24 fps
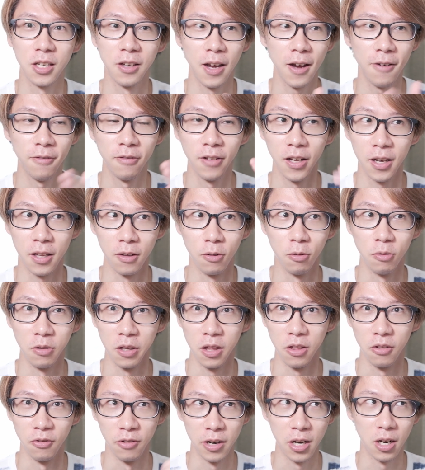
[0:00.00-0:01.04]
you have only
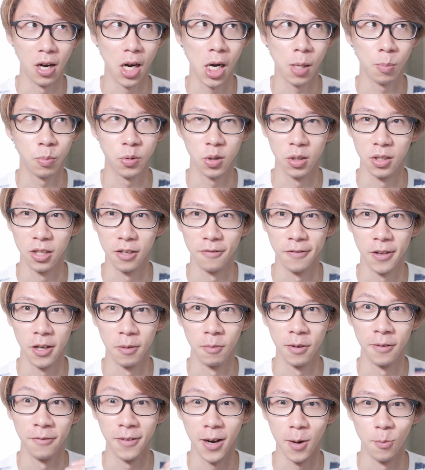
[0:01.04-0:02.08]
three options
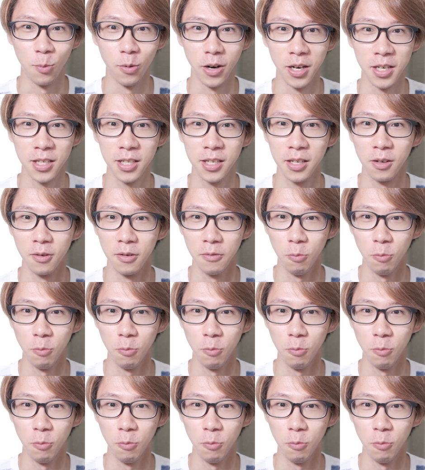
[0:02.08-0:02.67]
available if I'm right.